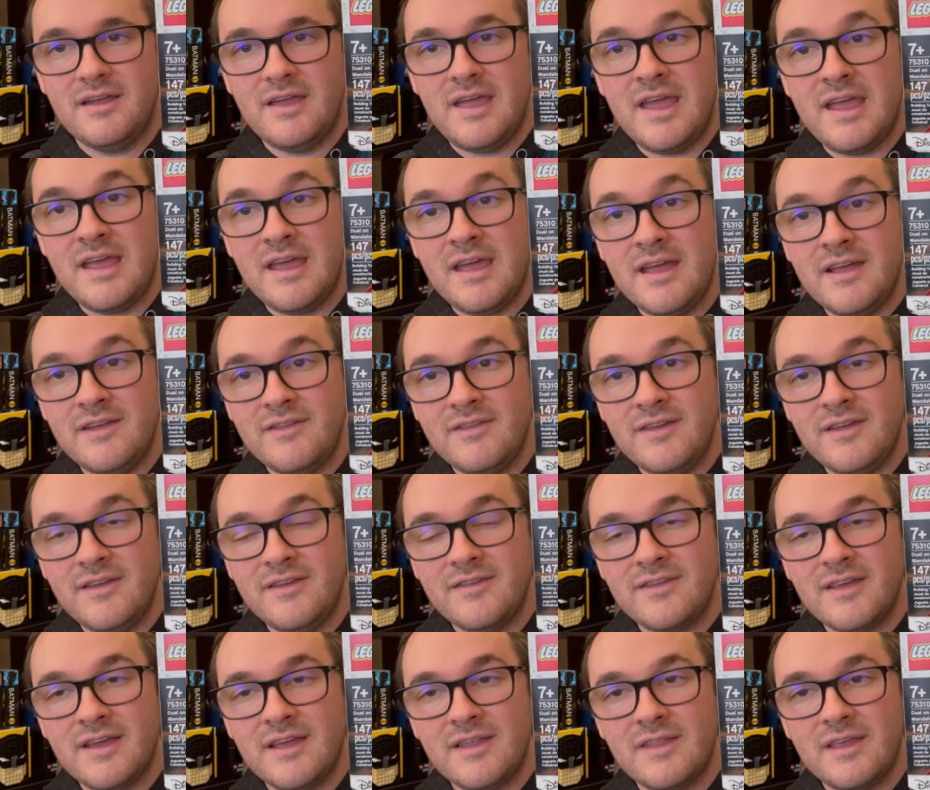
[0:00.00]
AAT
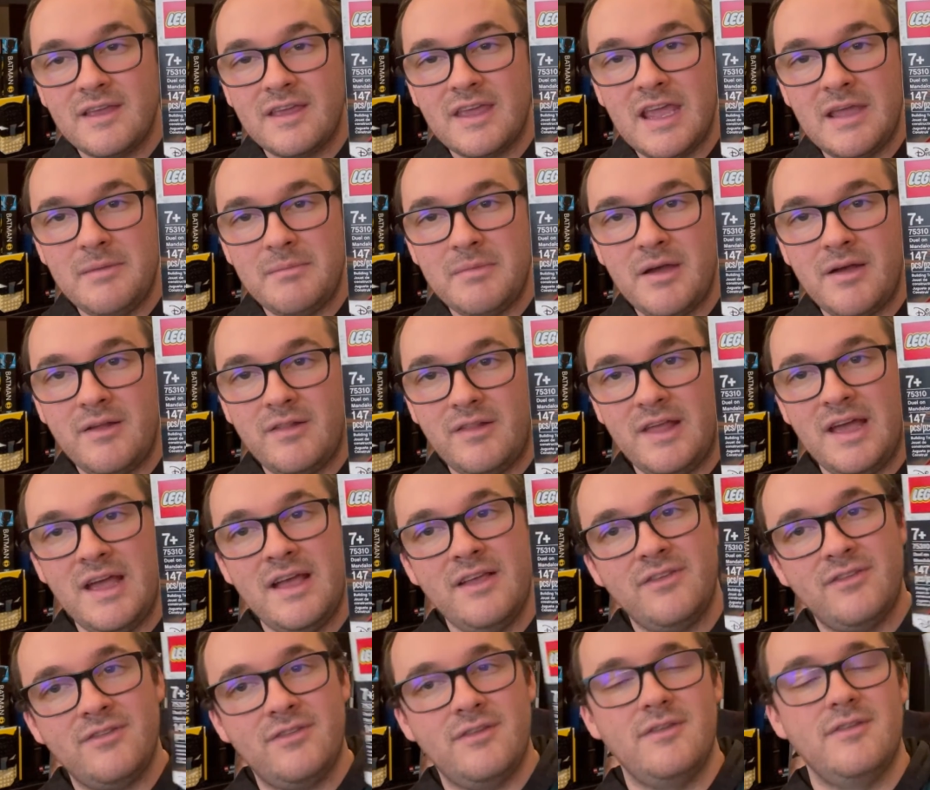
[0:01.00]
set that came out
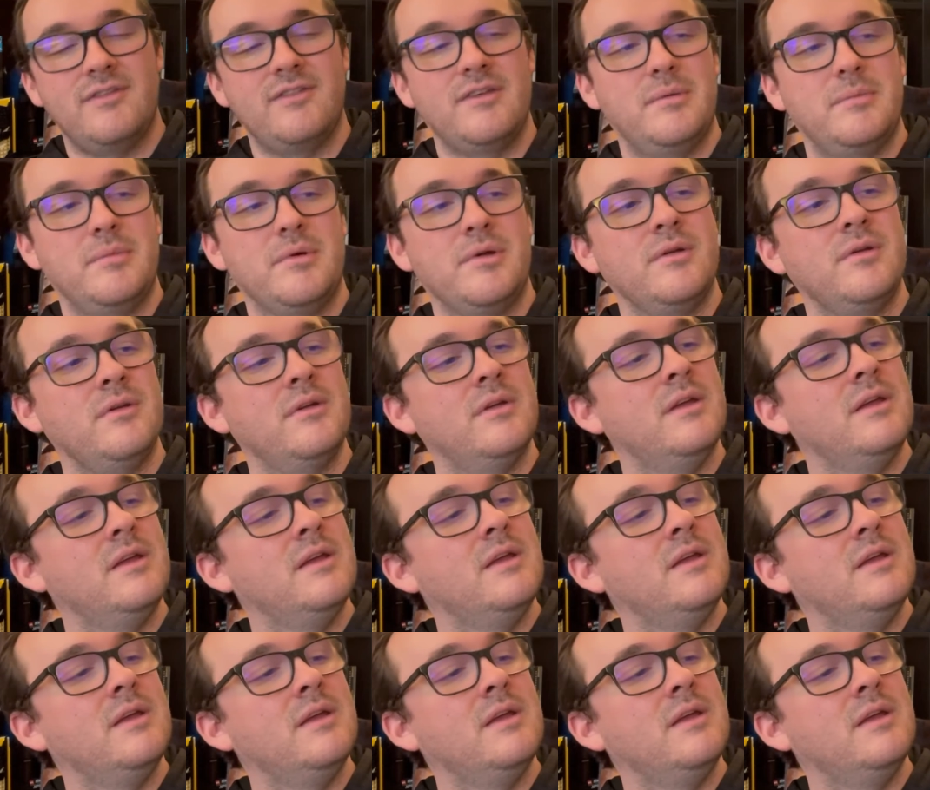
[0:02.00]
last summer,